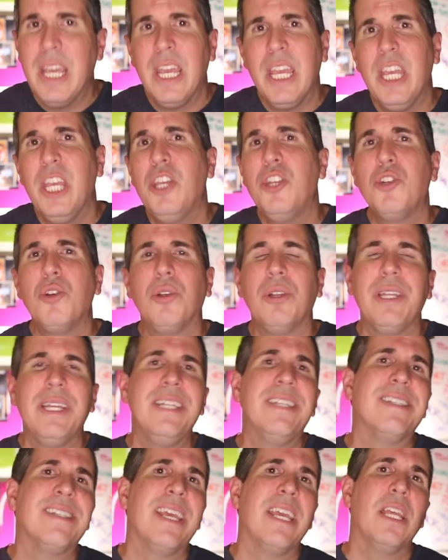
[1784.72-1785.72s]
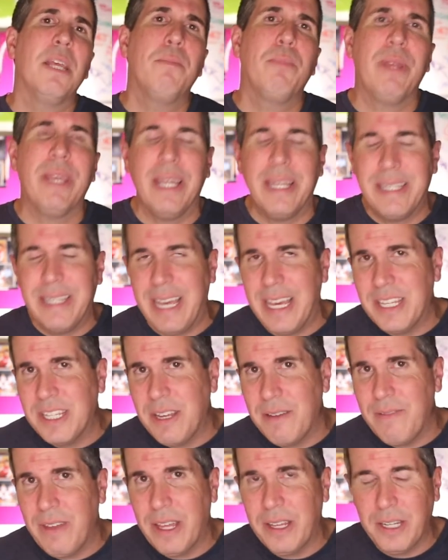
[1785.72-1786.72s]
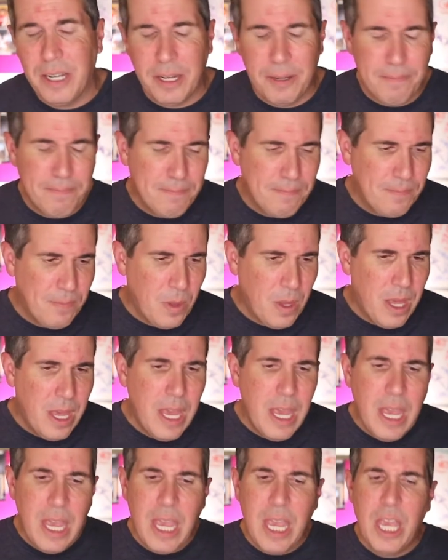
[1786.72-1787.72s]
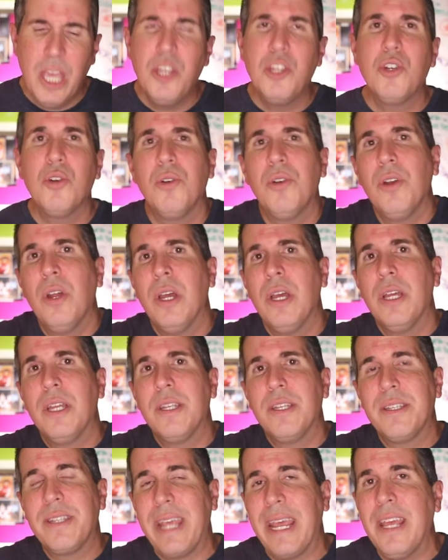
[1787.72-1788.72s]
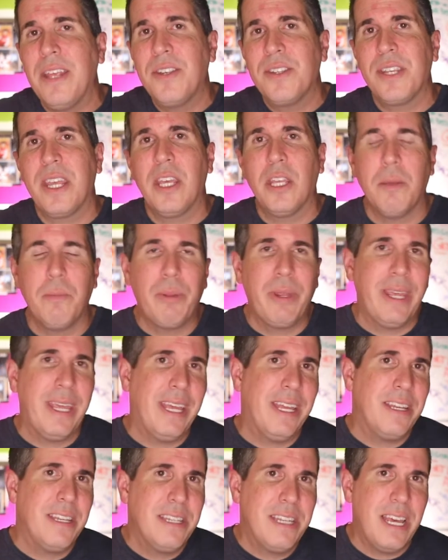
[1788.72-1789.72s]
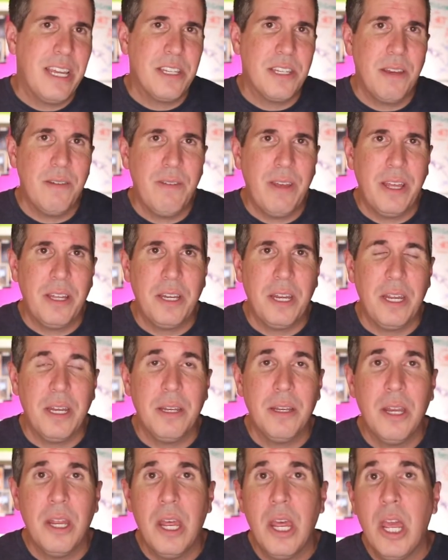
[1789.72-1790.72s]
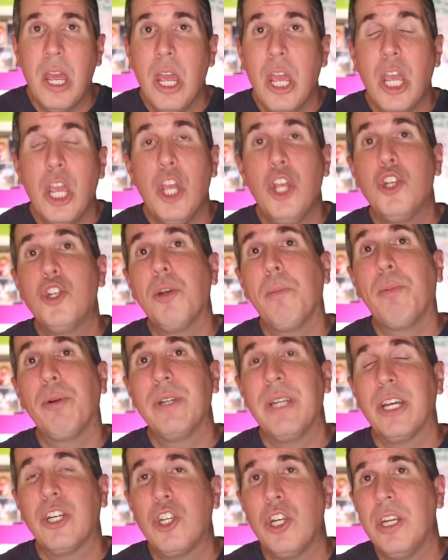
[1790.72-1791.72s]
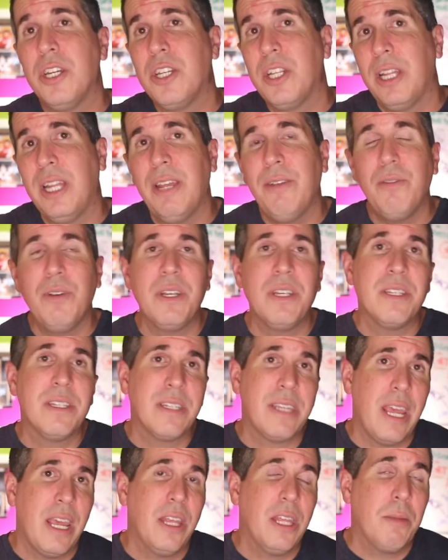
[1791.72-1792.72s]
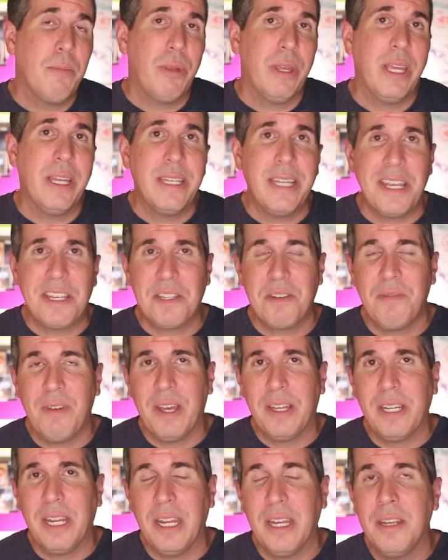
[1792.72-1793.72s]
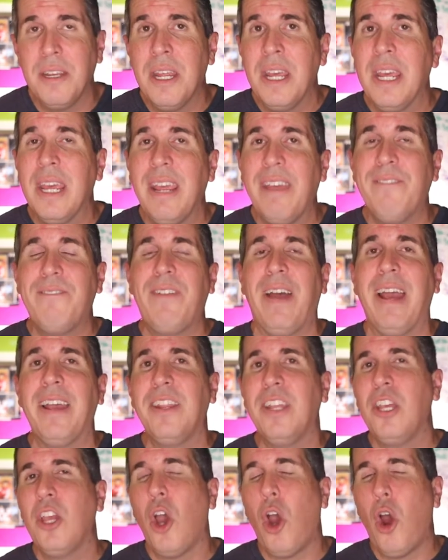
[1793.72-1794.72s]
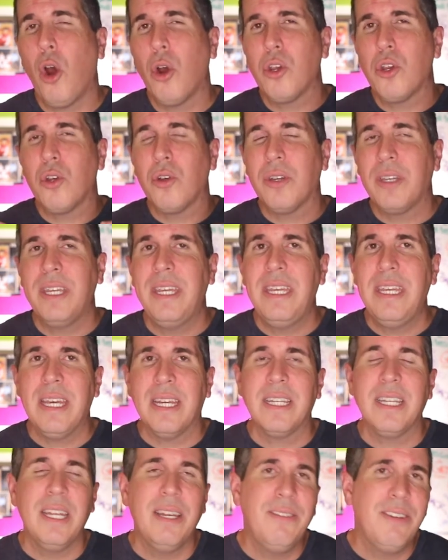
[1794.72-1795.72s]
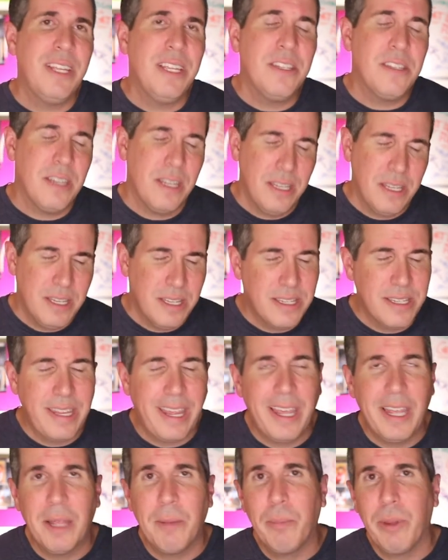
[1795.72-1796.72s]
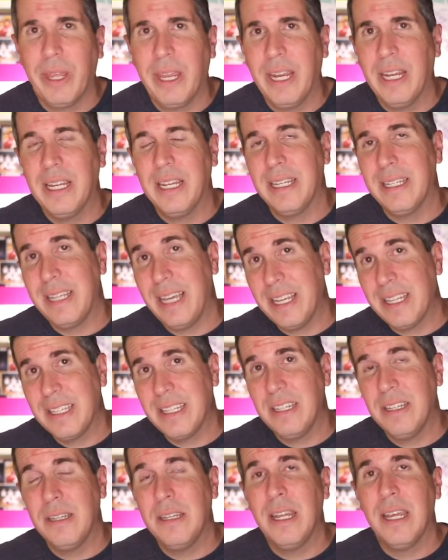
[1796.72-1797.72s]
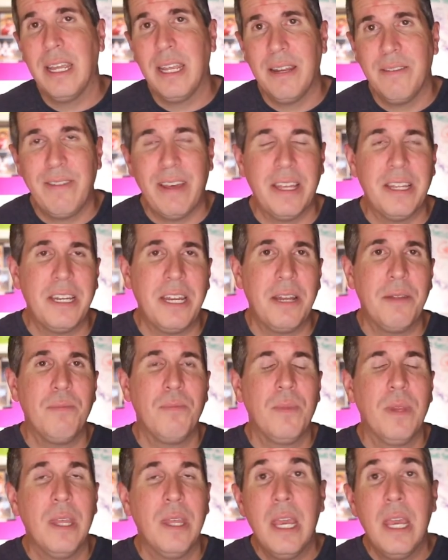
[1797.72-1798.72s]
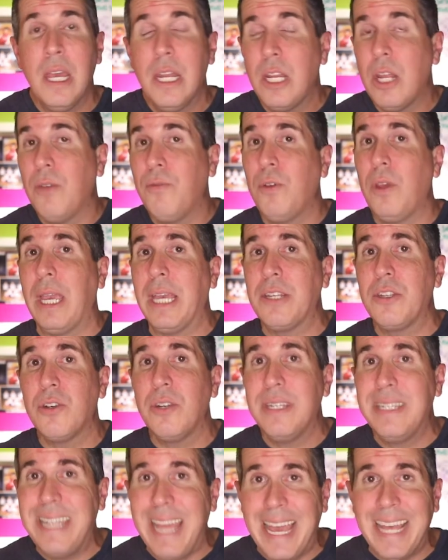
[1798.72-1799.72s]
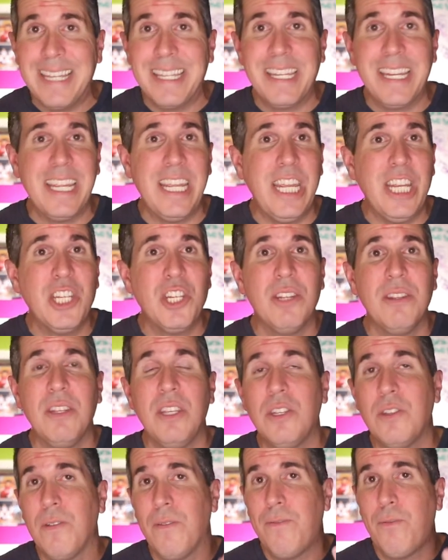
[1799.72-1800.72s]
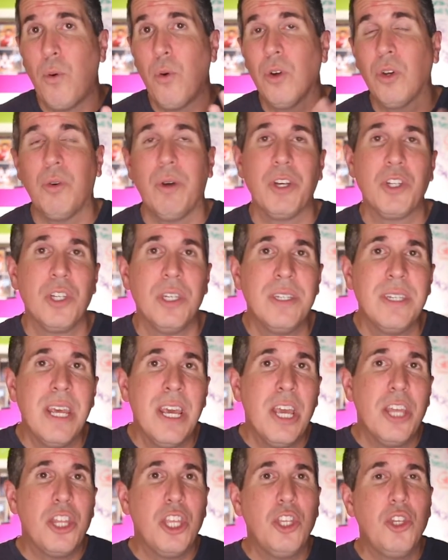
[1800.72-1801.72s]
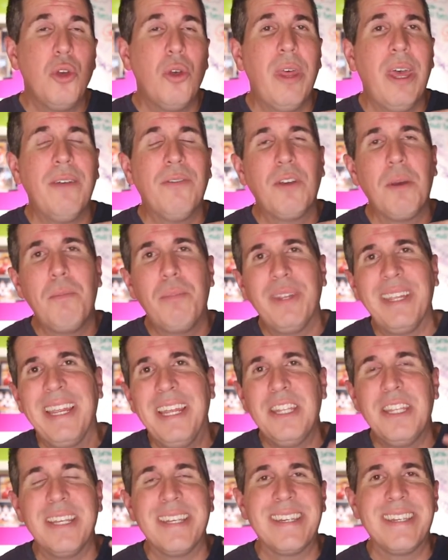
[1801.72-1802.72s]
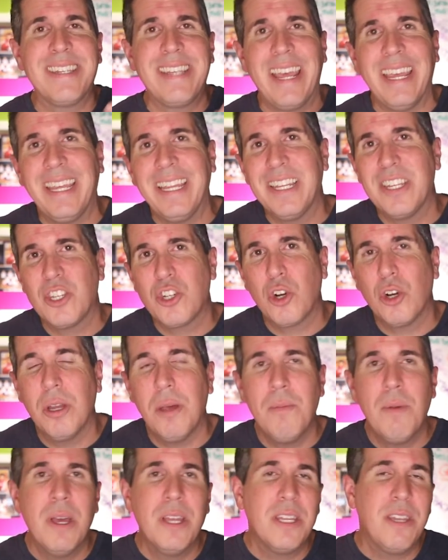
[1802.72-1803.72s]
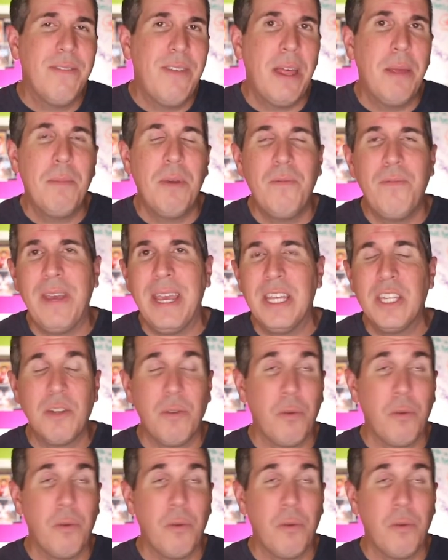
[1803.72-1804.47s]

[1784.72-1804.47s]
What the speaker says: Is your lead scaling plan tested and validated? Is your sales scaling plan tested and validated? Is your production and delivery scaling plan tested and validated? And finally, are your key activities scaling plan and tested and validated? Now, if you answered yes to each of these 4 questions, then you'll have completed the second startup development phase